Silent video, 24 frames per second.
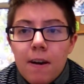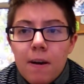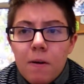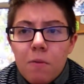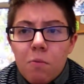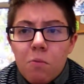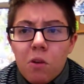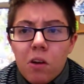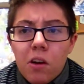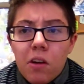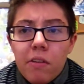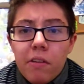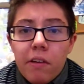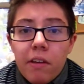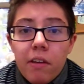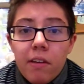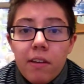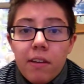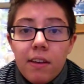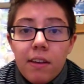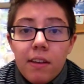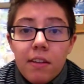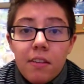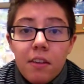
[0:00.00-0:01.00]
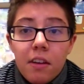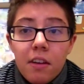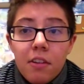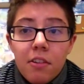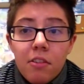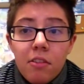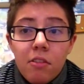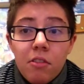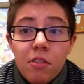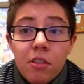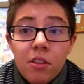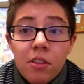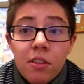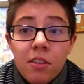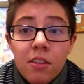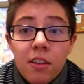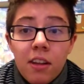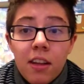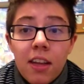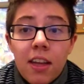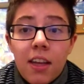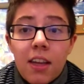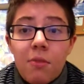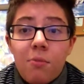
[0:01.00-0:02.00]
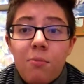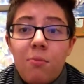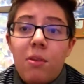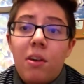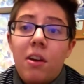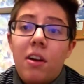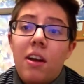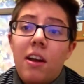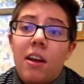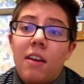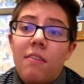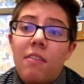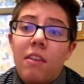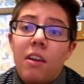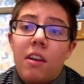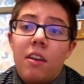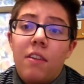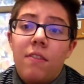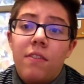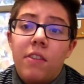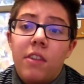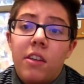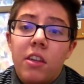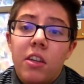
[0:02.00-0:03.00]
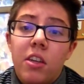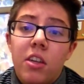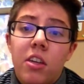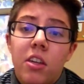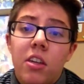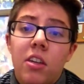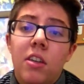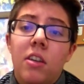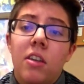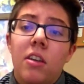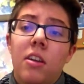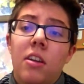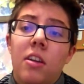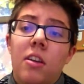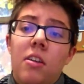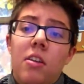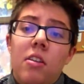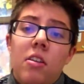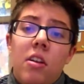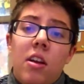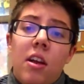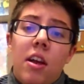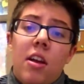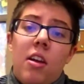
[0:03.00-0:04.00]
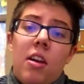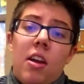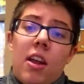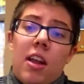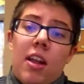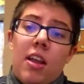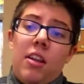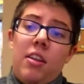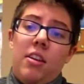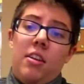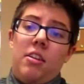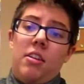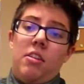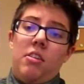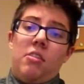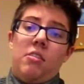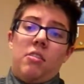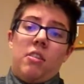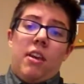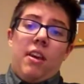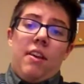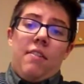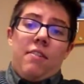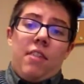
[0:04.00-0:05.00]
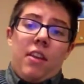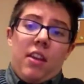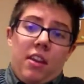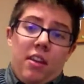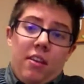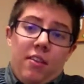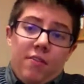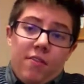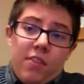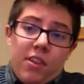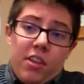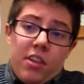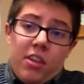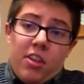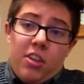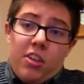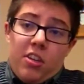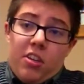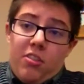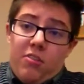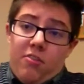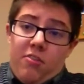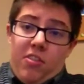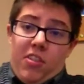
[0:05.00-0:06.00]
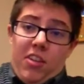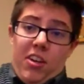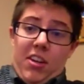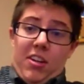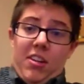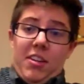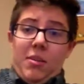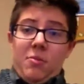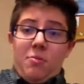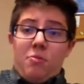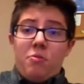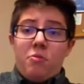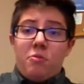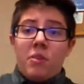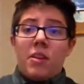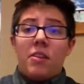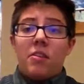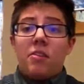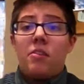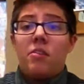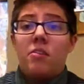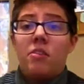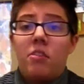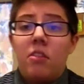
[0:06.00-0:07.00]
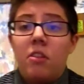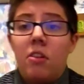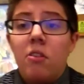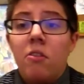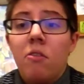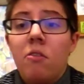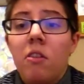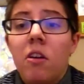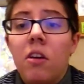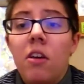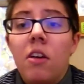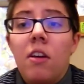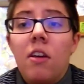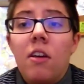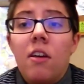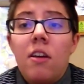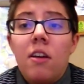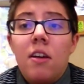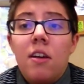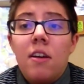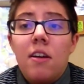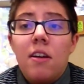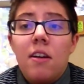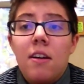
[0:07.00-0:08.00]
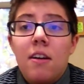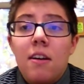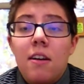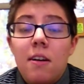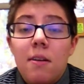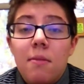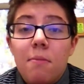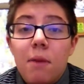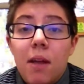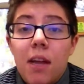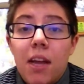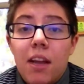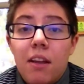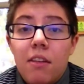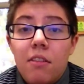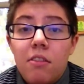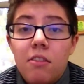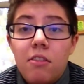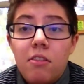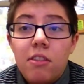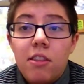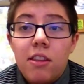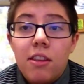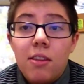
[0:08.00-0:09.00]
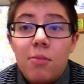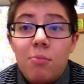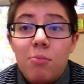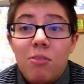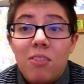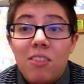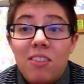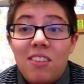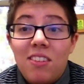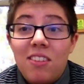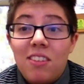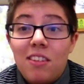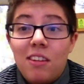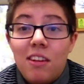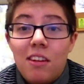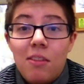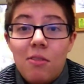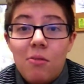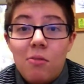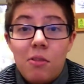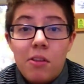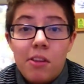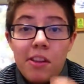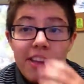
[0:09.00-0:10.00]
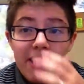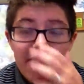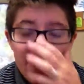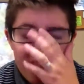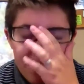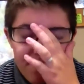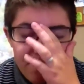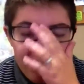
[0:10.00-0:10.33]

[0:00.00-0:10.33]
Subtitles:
what going on testosterone looks like, and we're gonna have that conversation and continue to have that conversation over the next couple weeks or so. My counselor at this point is not willing,